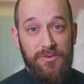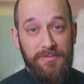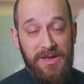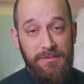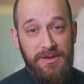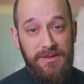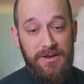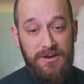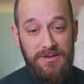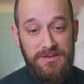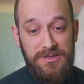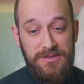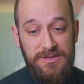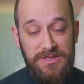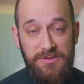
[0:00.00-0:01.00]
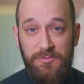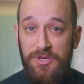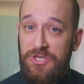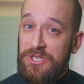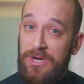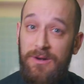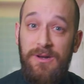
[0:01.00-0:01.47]
Well, maybe there's some
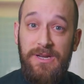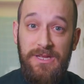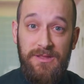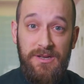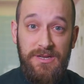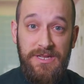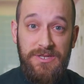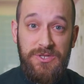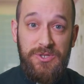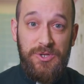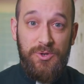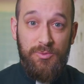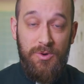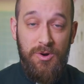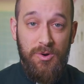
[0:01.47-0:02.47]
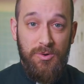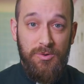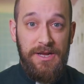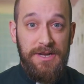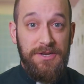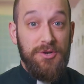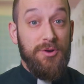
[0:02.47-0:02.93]
maturity that needs to grow
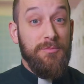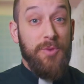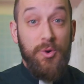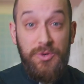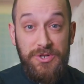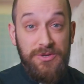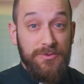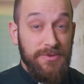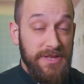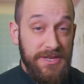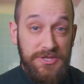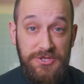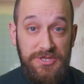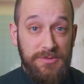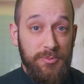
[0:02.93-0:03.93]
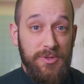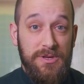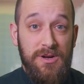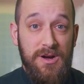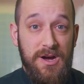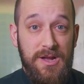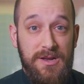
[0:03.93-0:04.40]
in your emotional relationship with
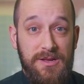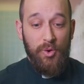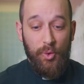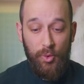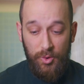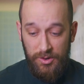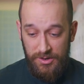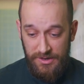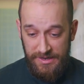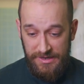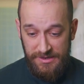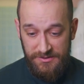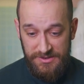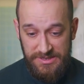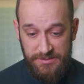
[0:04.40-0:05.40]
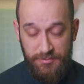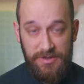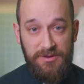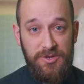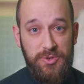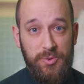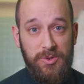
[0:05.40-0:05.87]
God, or in the
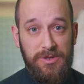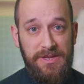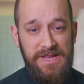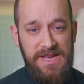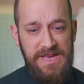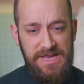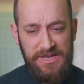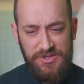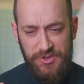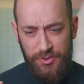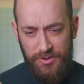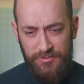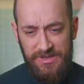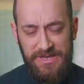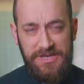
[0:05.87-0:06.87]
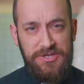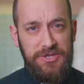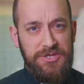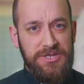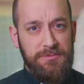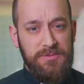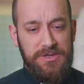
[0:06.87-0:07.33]
spiritual. Is your
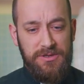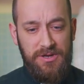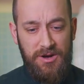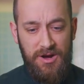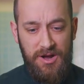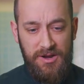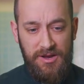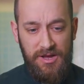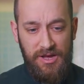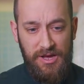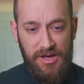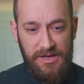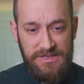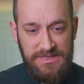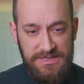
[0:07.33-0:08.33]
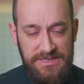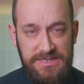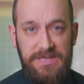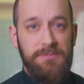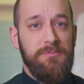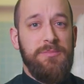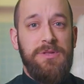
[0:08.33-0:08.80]
relationship to God
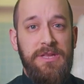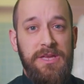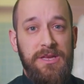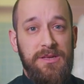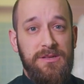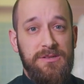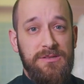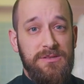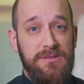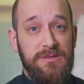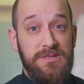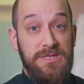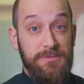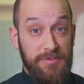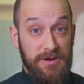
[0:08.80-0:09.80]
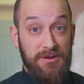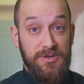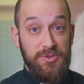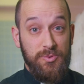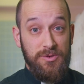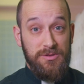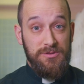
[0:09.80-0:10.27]
simply
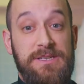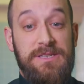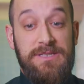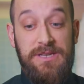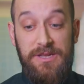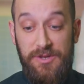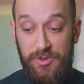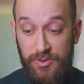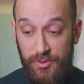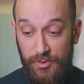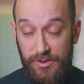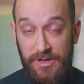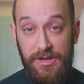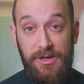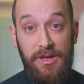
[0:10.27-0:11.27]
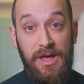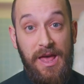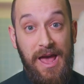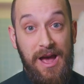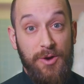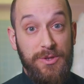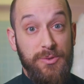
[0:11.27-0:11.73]
spiritual? Does it include
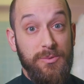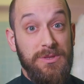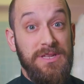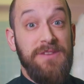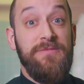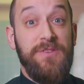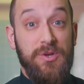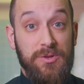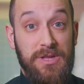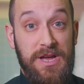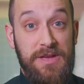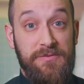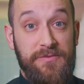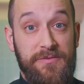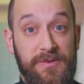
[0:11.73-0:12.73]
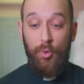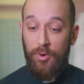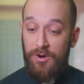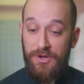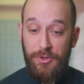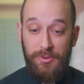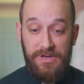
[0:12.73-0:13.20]
how you live your life?
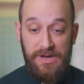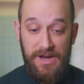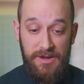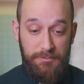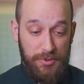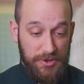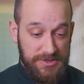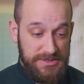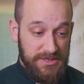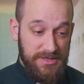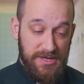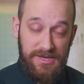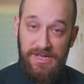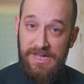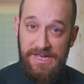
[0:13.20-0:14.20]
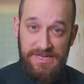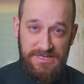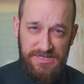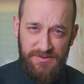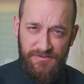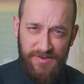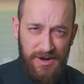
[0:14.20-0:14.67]
Or are you the kind of person that
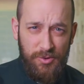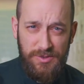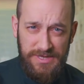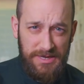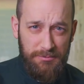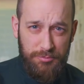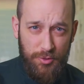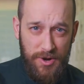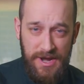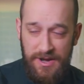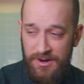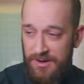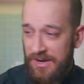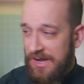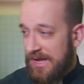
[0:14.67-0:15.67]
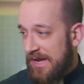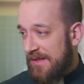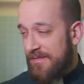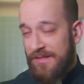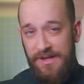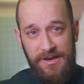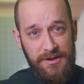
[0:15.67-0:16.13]
is devout in prayer
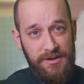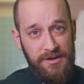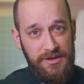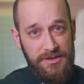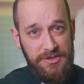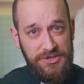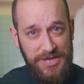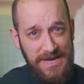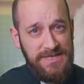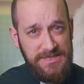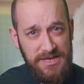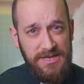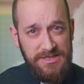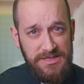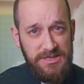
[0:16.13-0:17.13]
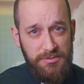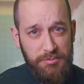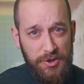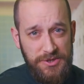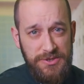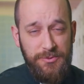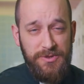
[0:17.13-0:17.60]
and then chastises the
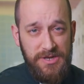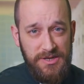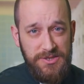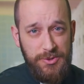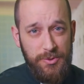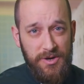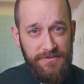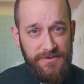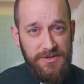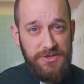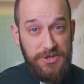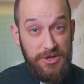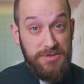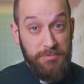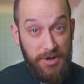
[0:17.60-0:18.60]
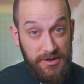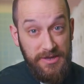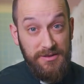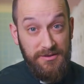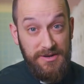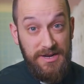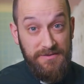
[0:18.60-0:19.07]
person who cuts you off in the church
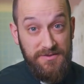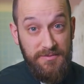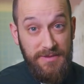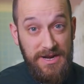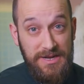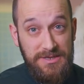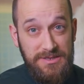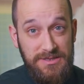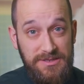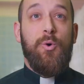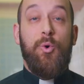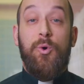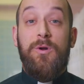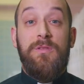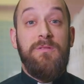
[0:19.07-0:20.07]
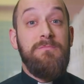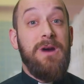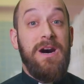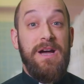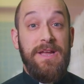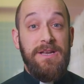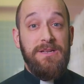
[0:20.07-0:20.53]
parking lot after Mass? Or the
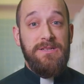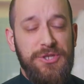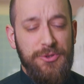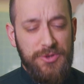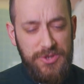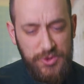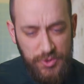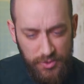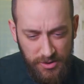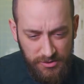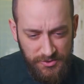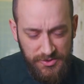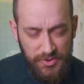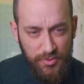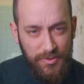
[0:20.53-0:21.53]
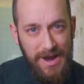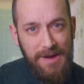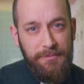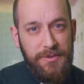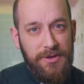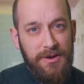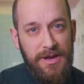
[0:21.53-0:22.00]
mind? Do you struggle to
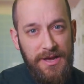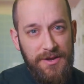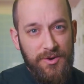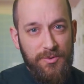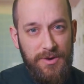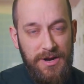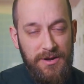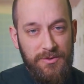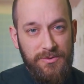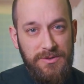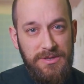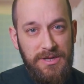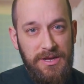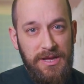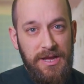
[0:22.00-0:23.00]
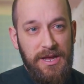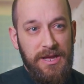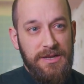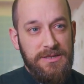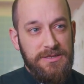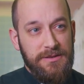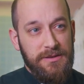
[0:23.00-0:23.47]
wrap your head around
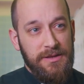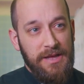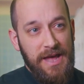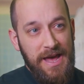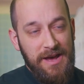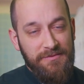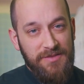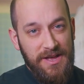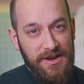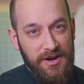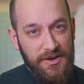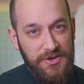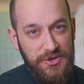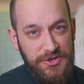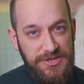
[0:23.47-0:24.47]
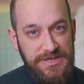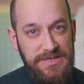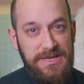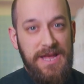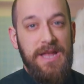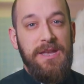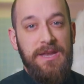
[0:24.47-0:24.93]
and to have that
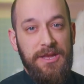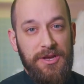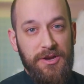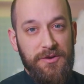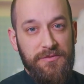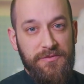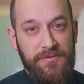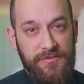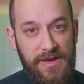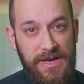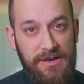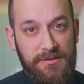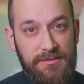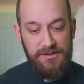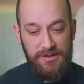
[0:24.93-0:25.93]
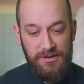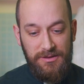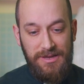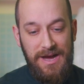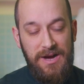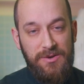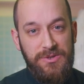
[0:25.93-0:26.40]
understanding of faith that
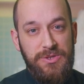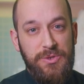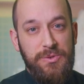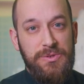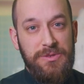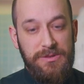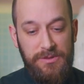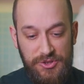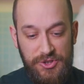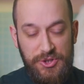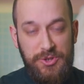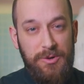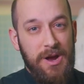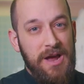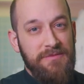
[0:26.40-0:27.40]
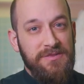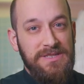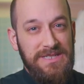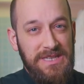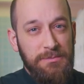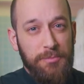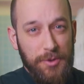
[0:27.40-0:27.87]
allows you to strive
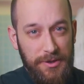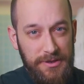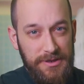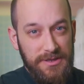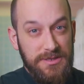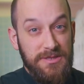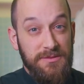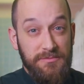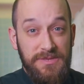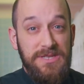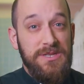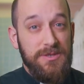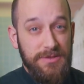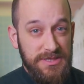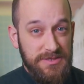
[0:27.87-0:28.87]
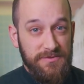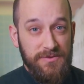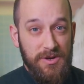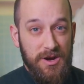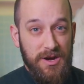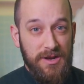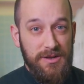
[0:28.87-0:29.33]
deeper into the mysteries of
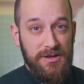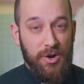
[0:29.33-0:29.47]
God?